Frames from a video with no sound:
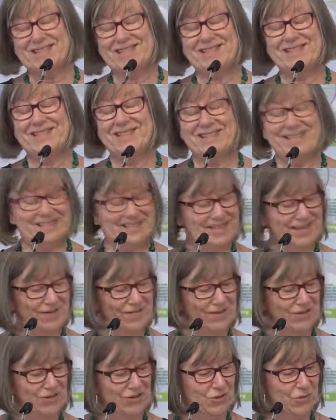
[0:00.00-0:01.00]
in years
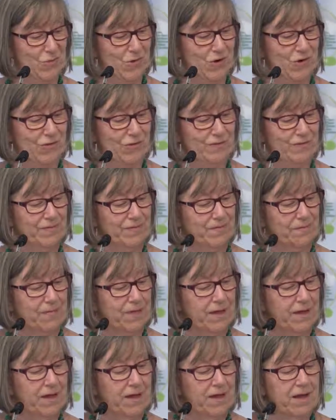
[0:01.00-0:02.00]
11 and 12,
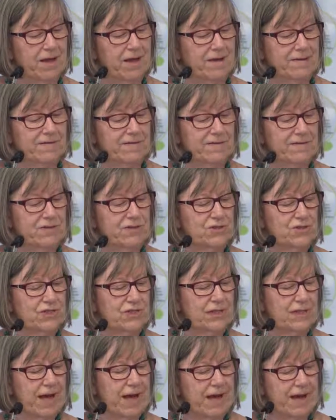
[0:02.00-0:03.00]
because
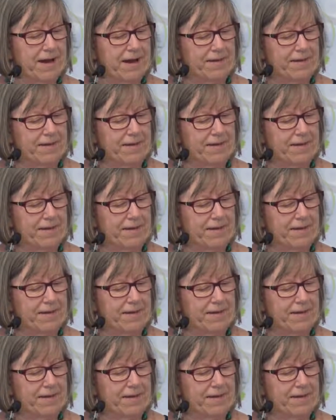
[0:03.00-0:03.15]
she